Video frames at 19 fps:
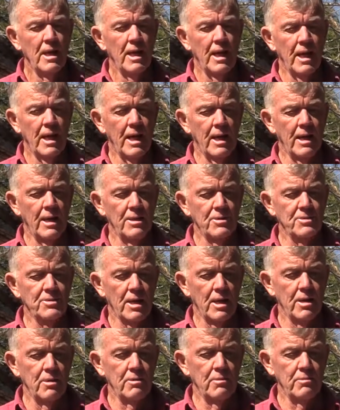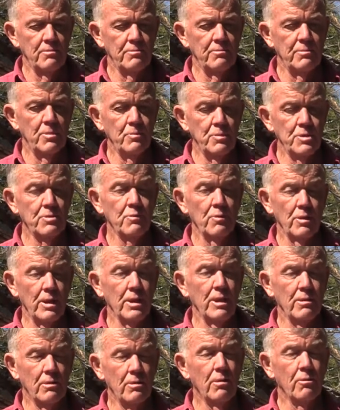So it was
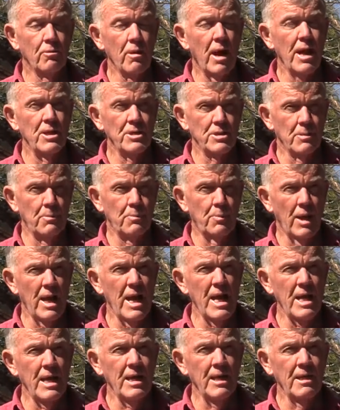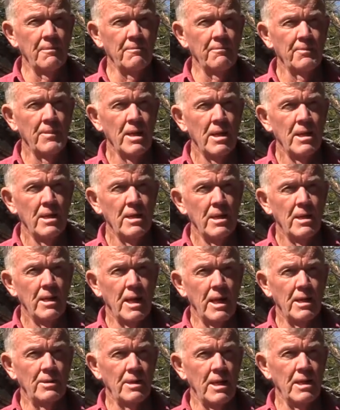really great as a planning
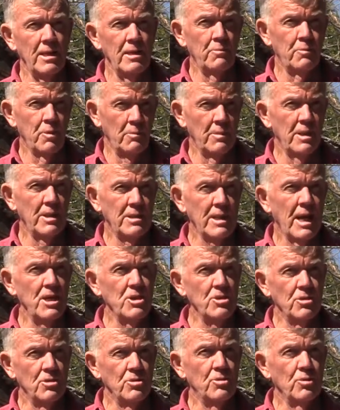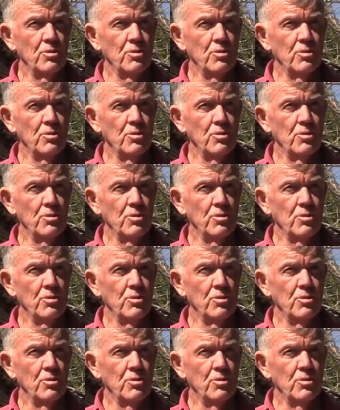and then implementation